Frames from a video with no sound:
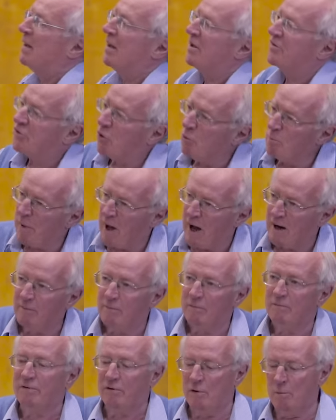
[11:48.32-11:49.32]
Let's go
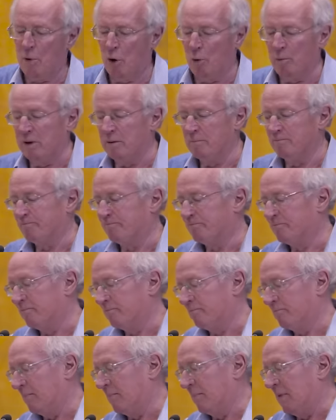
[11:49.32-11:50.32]
back for a moment.
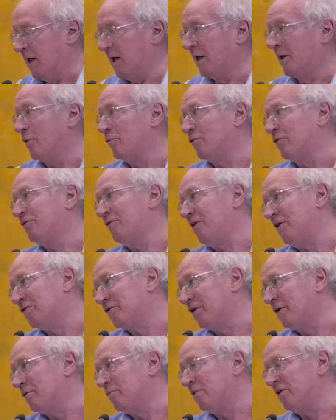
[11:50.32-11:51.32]
Here goes
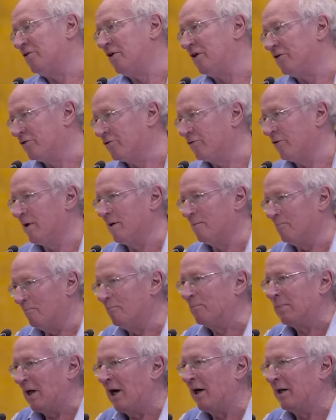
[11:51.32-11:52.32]
Fisk into his history,
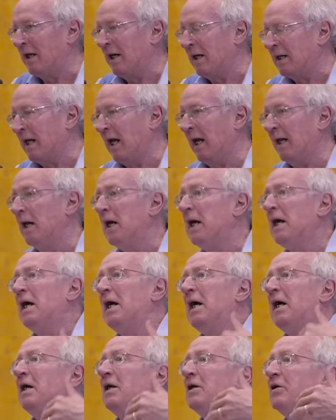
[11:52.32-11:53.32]
Blarney again,
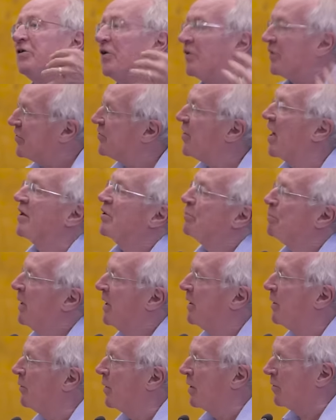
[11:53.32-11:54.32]
to the
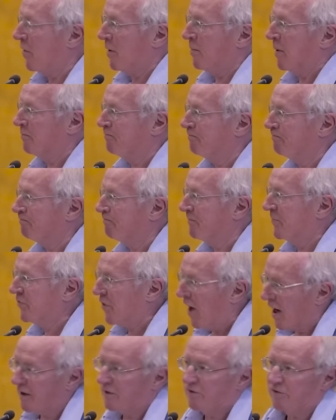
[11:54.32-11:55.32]
Sykes-Picot Agreement.
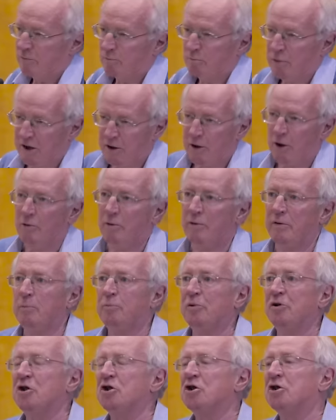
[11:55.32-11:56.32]
Sykes and Picot, the
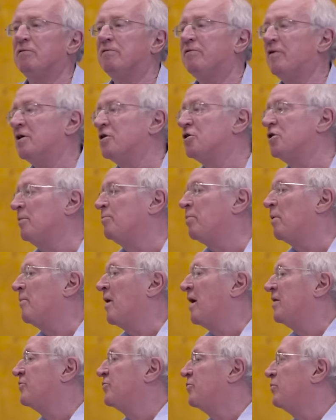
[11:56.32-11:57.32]
British and French
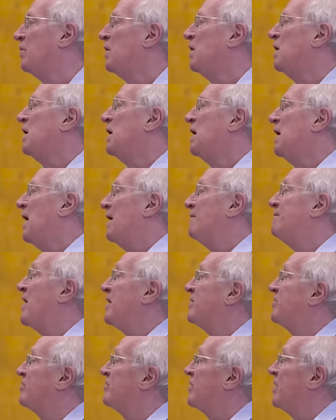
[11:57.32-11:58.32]
diplomats who
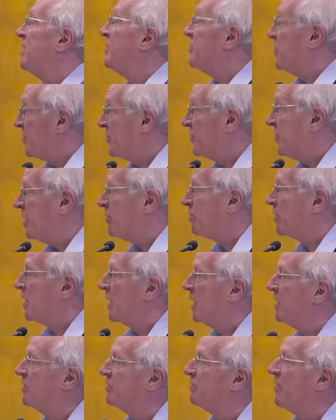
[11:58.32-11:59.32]
effectively and
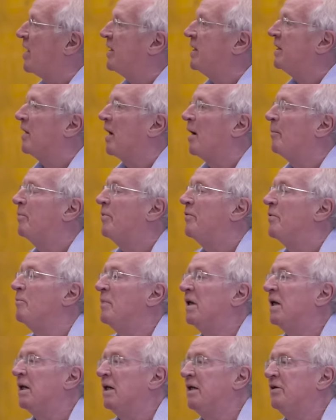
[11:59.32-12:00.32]
secretly divided up the
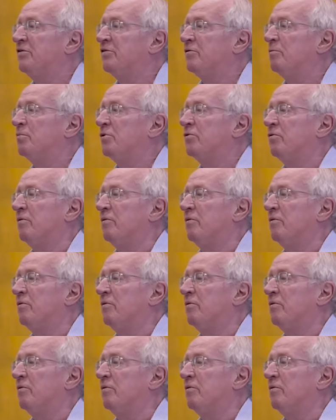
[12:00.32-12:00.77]
Middle East